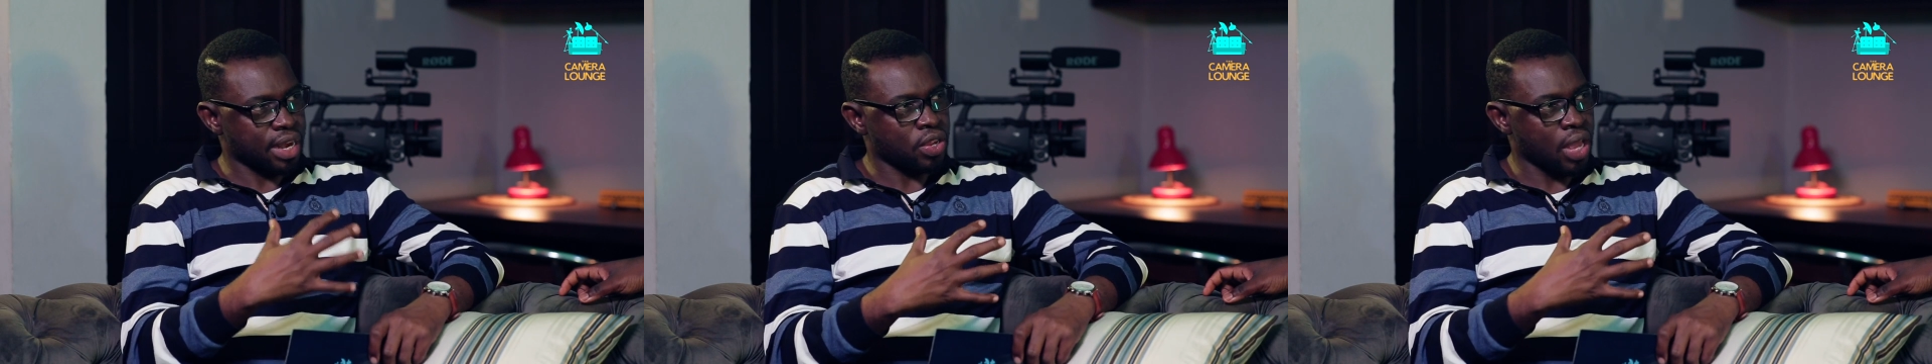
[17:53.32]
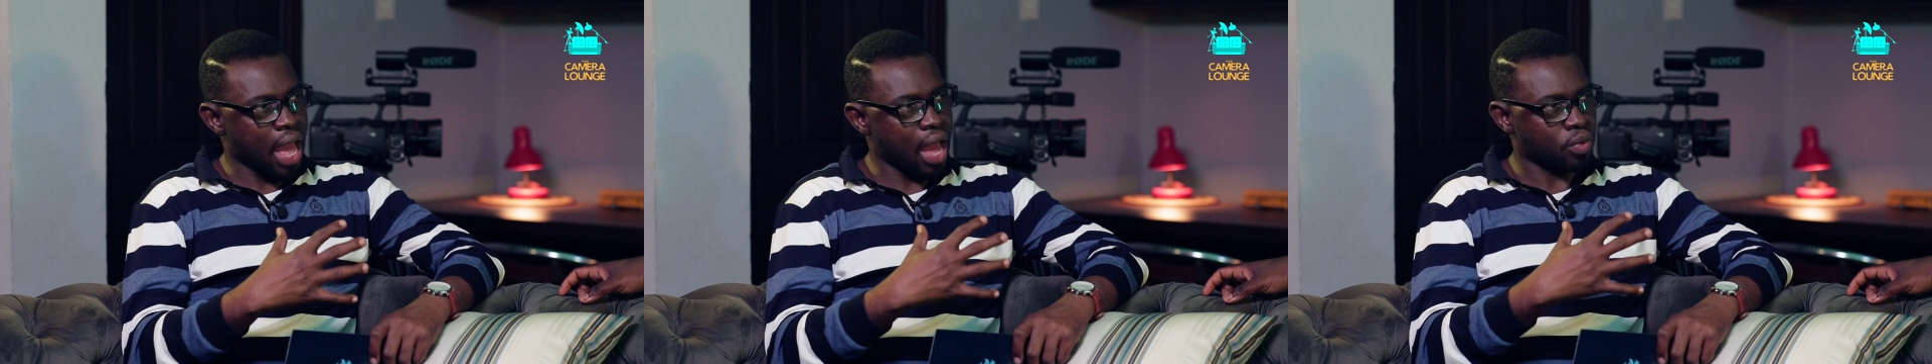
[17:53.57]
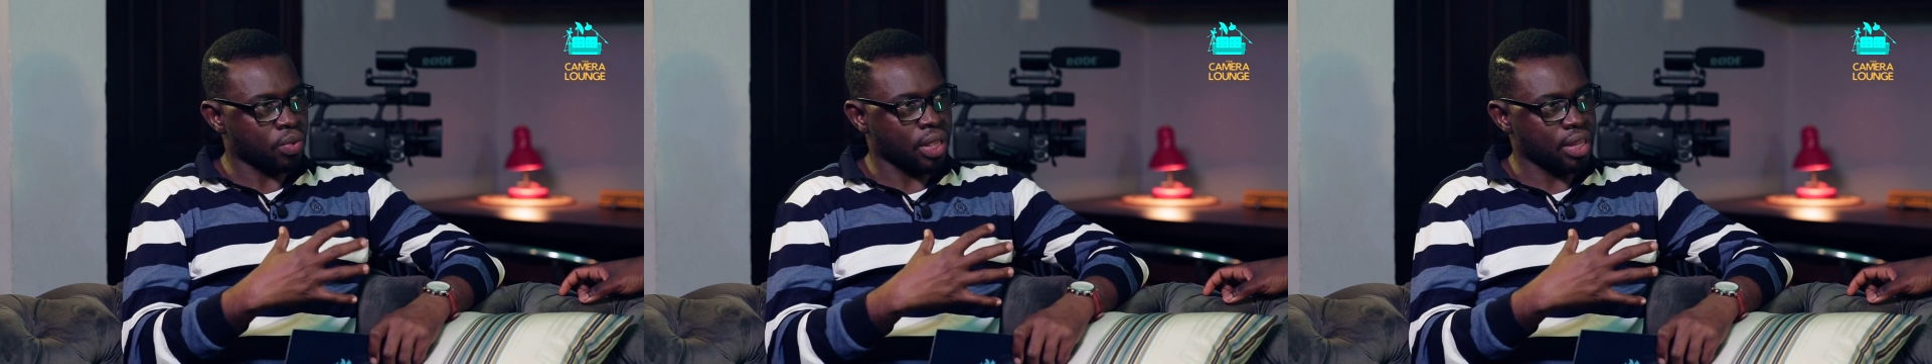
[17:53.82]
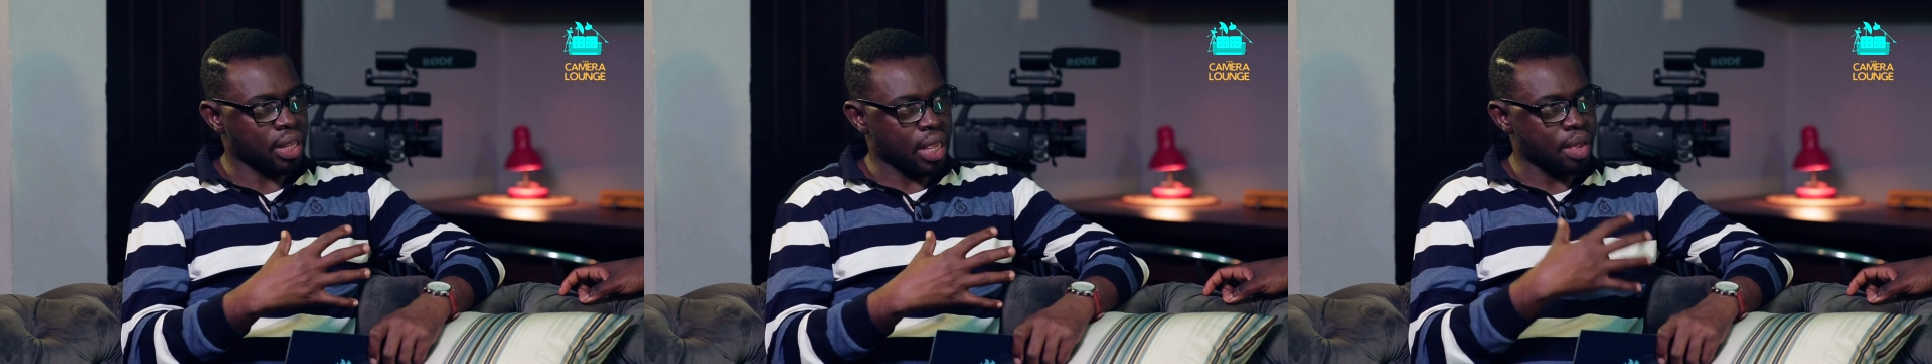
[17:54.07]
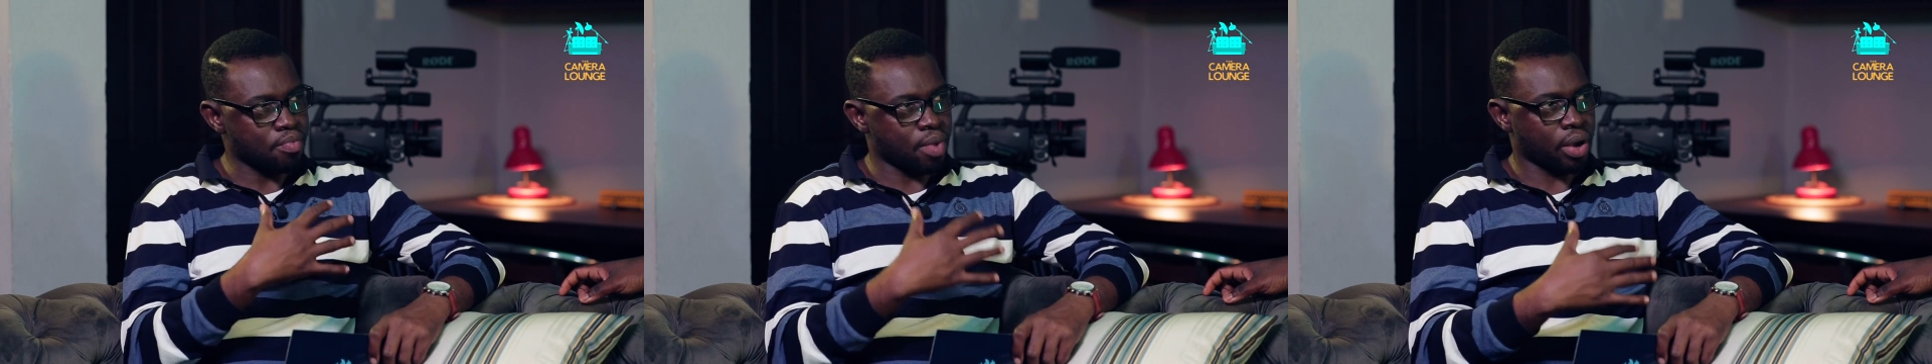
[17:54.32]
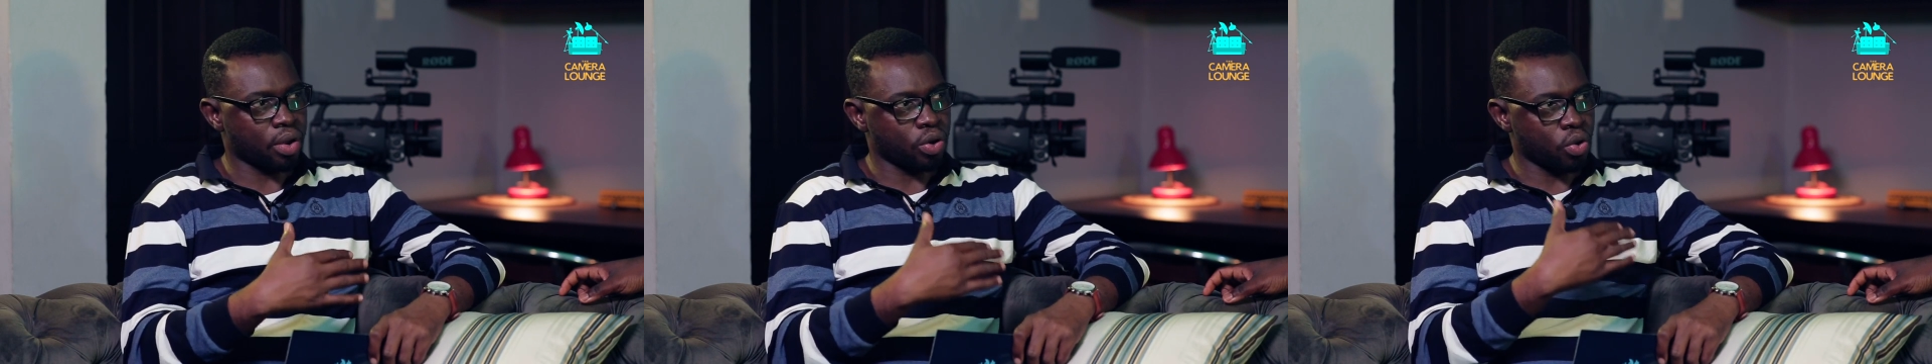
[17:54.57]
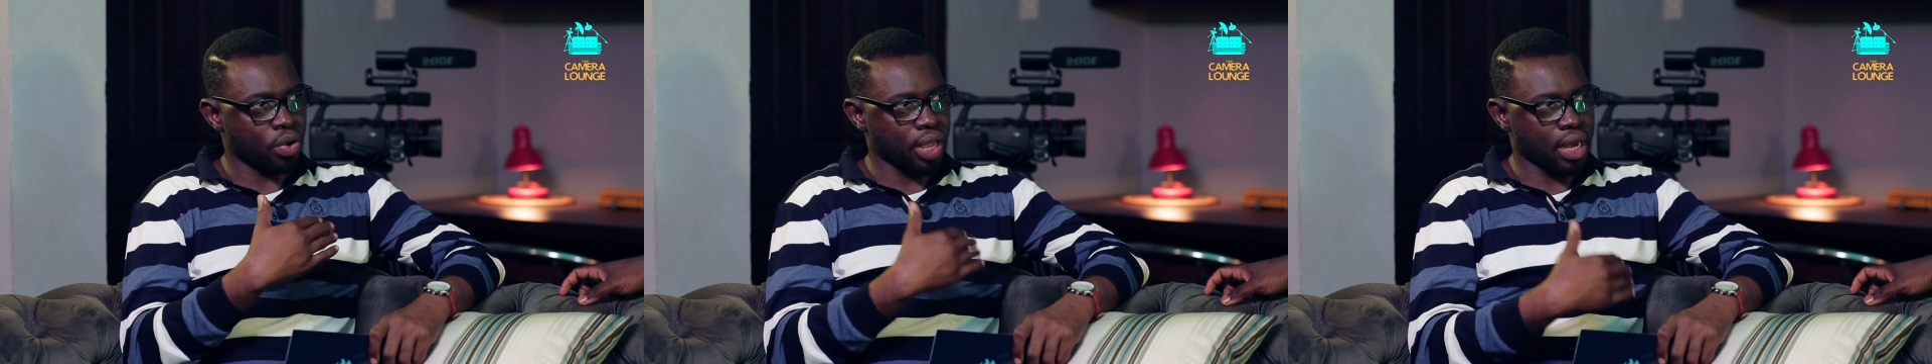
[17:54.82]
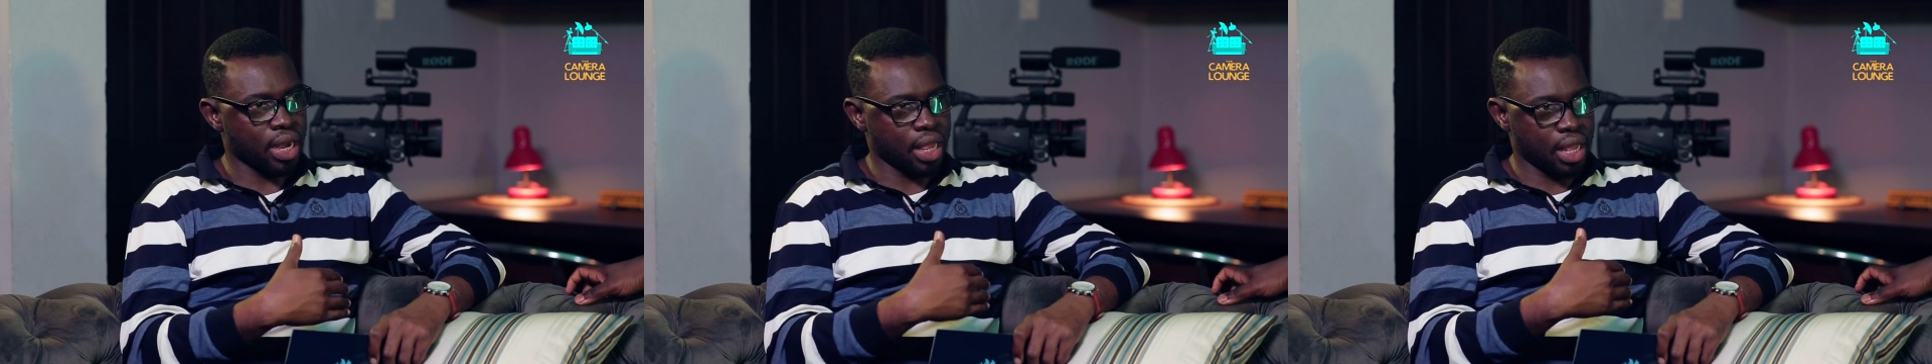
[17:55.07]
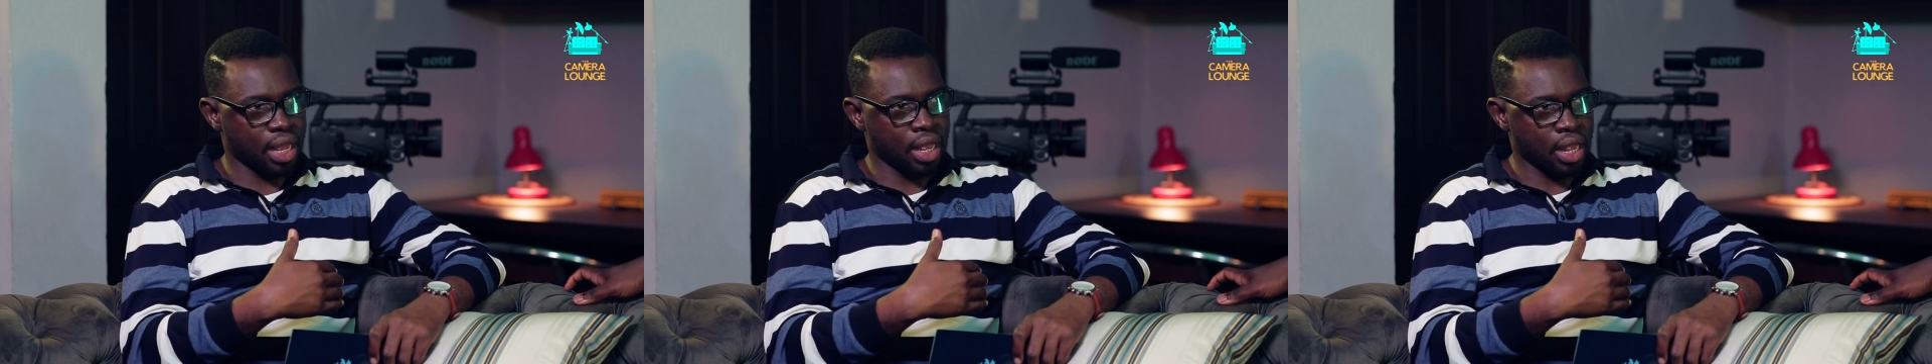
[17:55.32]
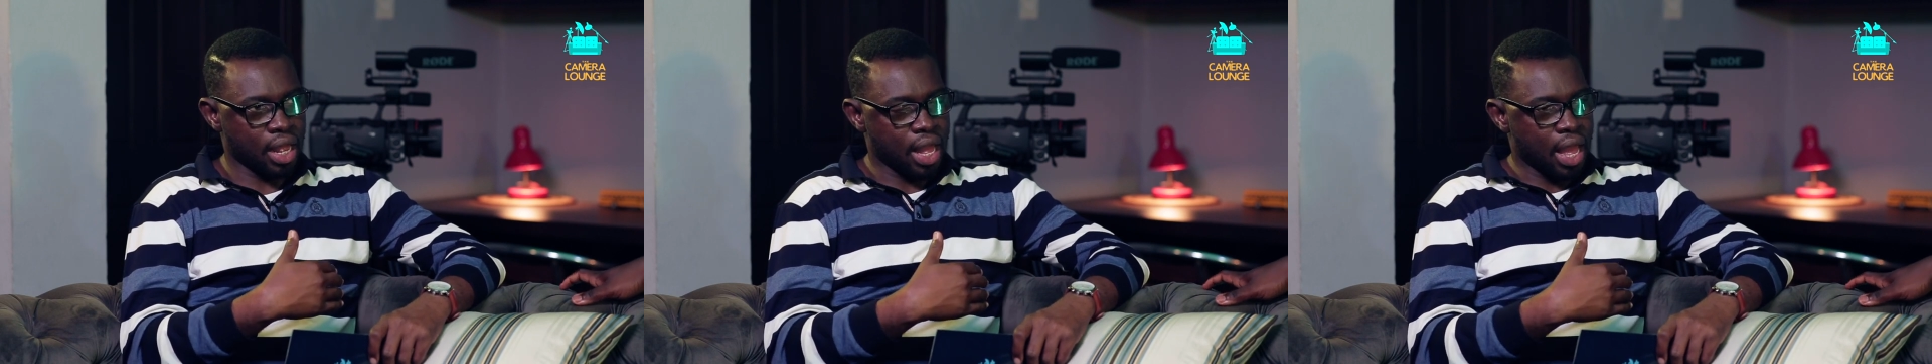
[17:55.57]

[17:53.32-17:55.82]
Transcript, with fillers: that you had with Emmanuel Oyeleke